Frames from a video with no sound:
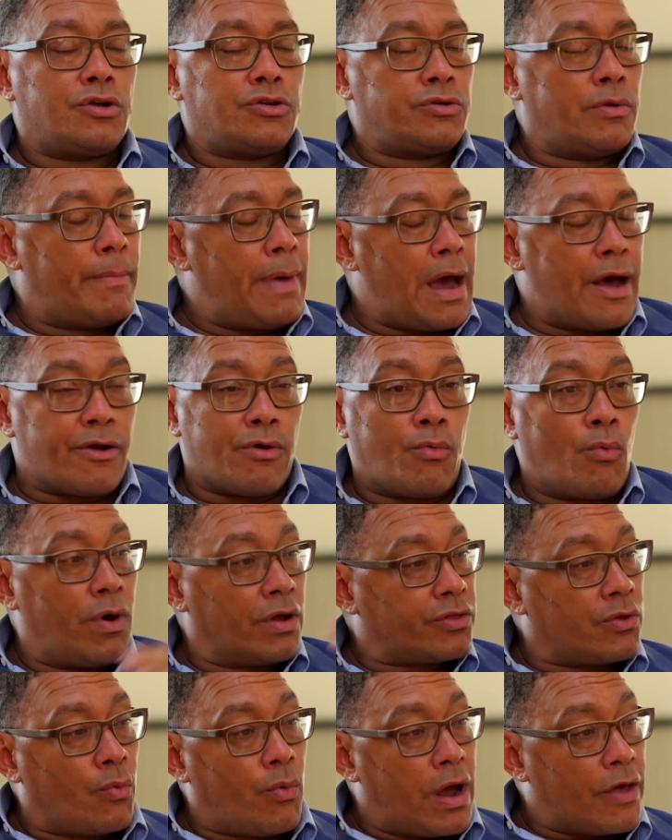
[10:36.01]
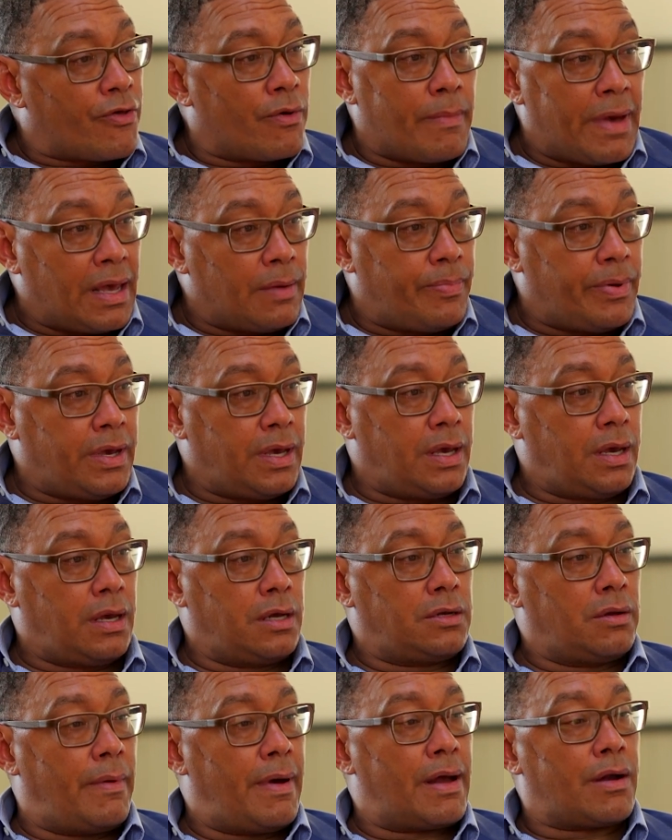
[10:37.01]
no matter what the weather may
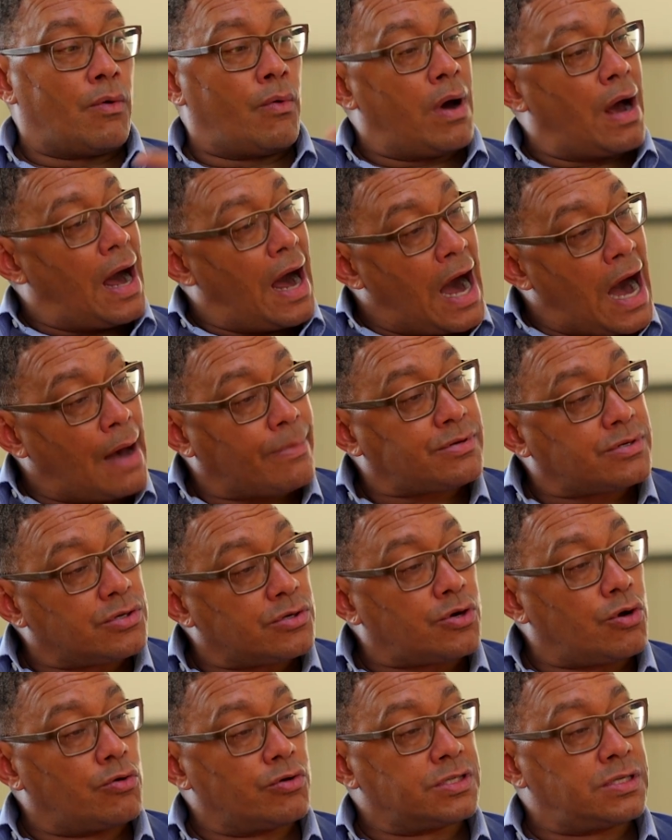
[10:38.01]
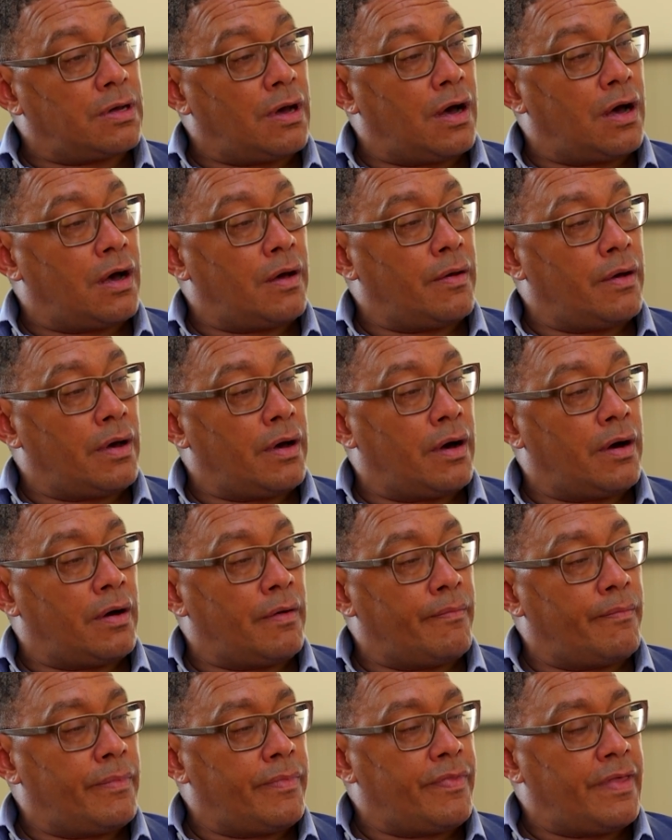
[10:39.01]
be, no matter what obstacles
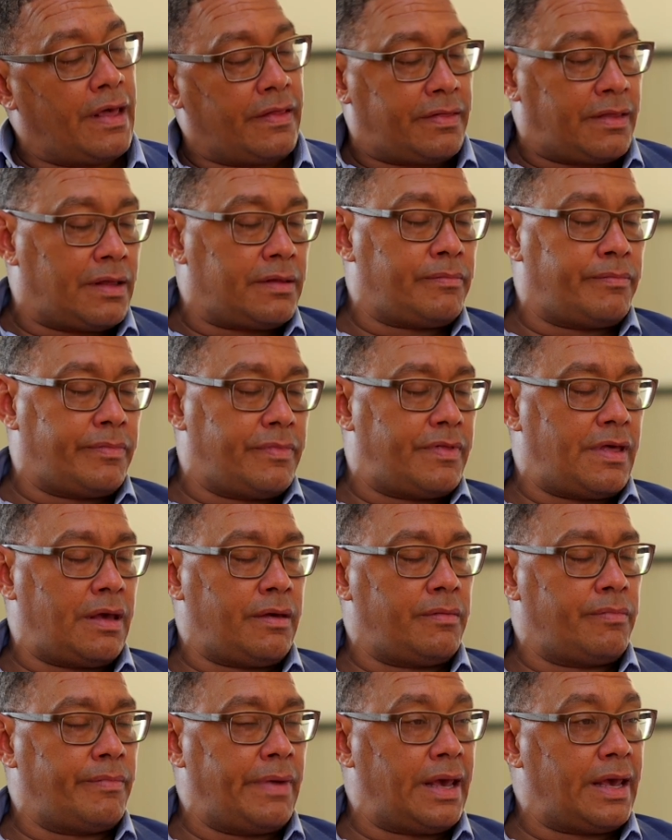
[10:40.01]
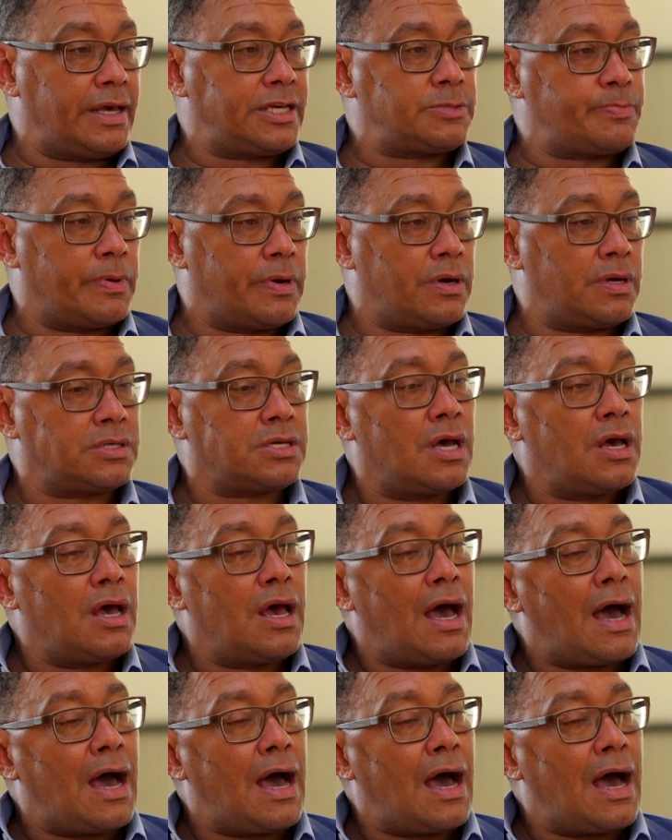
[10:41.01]
that they may experience?